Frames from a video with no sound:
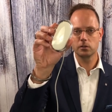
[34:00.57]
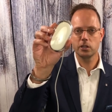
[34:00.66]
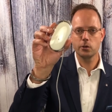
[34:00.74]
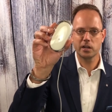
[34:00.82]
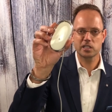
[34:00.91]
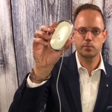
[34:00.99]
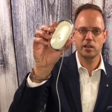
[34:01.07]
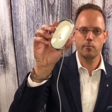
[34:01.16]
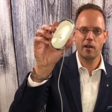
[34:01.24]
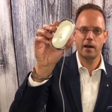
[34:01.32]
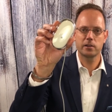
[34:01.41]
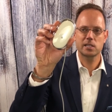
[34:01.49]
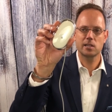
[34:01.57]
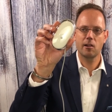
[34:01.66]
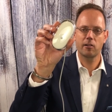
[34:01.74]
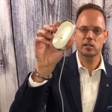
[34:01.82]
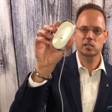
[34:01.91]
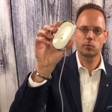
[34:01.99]
USB mouse
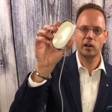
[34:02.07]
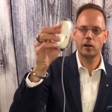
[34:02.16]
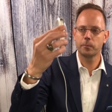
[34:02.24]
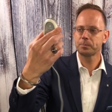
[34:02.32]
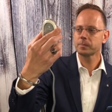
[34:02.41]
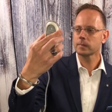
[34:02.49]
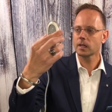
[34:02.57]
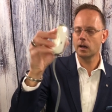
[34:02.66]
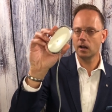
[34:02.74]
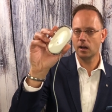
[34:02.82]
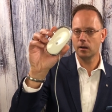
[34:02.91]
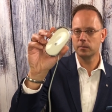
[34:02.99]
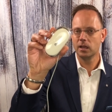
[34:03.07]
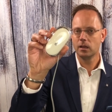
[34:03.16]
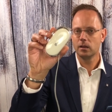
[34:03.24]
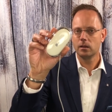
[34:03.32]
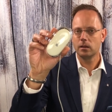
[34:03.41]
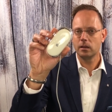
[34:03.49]
here as well. I
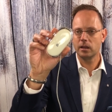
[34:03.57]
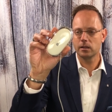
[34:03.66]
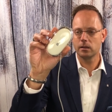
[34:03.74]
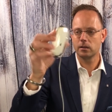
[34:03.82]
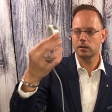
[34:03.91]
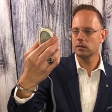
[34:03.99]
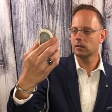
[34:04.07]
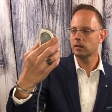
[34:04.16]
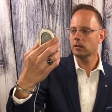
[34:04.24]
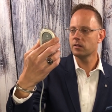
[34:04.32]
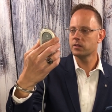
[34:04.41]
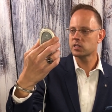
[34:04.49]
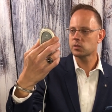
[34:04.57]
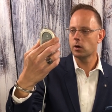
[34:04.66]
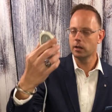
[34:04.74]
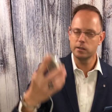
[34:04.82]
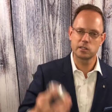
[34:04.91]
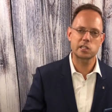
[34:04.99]
love this
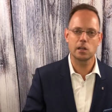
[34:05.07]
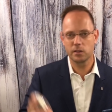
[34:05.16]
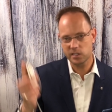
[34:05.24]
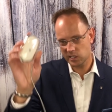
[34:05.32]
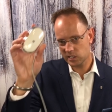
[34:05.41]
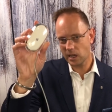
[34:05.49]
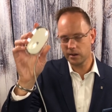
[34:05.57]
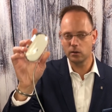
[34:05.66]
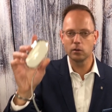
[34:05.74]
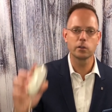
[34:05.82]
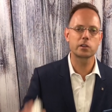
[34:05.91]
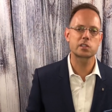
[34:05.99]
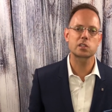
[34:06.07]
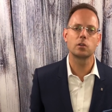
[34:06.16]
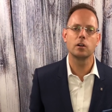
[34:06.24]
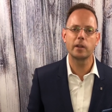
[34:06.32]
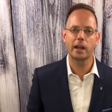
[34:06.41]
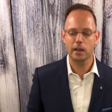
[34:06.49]
one. And so this is kind of older
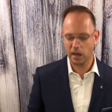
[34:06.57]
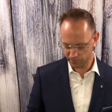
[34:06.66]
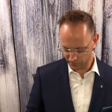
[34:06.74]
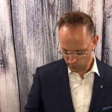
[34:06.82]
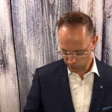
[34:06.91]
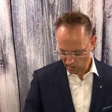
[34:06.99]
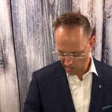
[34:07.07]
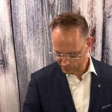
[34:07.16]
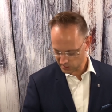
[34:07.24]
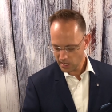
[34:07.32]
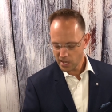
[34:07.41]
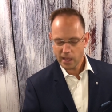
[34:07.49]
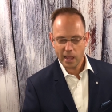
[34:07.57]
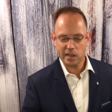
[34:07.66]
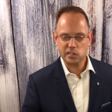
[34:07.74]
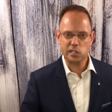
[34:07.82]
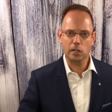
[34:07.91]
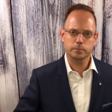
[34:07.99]
school, but I got a few props.
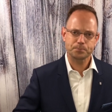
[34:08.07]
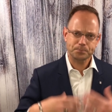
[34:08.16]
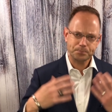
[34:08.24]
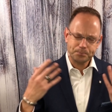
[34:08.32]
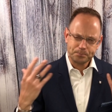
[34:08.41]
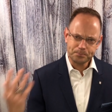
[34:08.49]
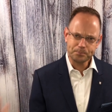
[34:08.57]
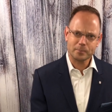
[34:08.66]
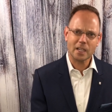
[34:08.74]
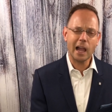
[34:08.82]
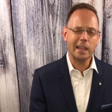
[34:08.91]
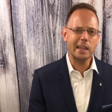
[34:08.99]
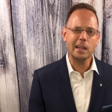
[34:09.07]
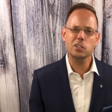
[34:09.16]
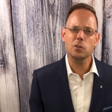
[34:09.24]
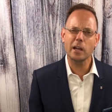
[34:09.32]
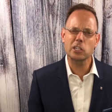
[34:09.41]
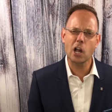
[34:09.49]
And so I can't
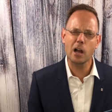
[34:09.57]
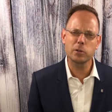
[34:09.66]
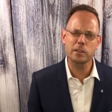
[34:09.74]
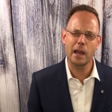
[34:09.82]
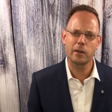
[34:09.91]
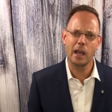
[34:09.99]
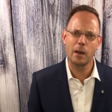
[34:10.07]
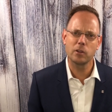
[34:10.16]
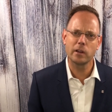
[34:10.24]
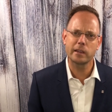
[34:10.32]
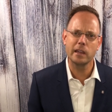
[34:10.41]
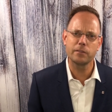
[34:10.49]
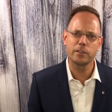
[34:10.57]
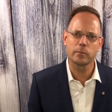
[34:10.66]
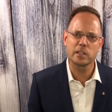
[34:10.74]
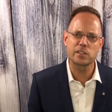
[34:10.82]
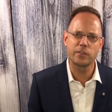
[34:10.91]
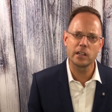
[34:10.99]
do my job without Apple. I can't film
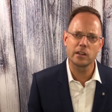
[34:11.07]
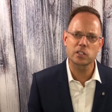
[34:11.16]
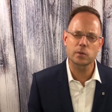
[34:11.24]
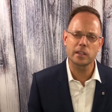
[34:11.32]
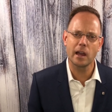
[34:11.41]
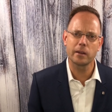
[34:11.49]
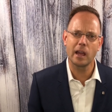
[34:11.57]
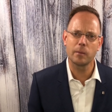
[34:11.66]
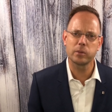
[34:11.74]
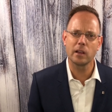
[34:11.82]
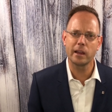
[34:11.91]
these videos without Apple.